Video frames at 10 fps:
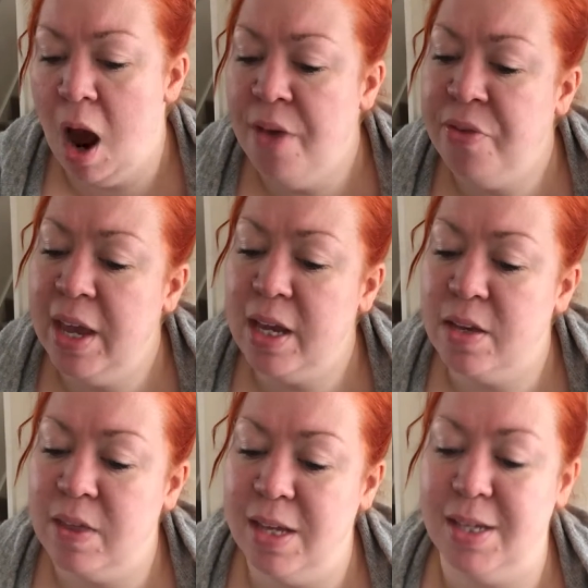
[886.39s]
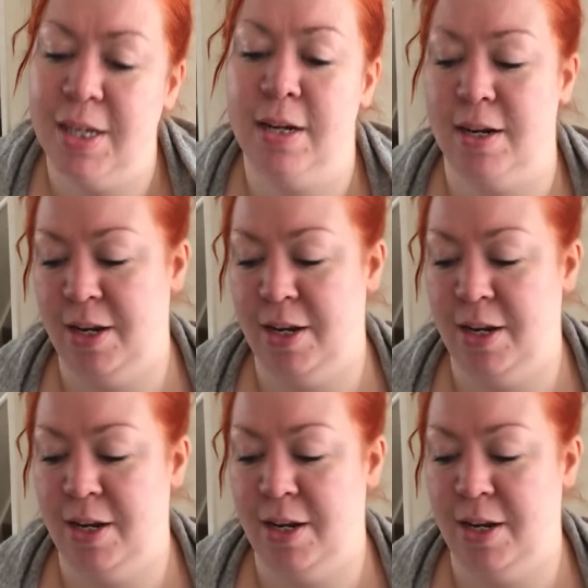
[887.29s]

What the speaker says: I think that you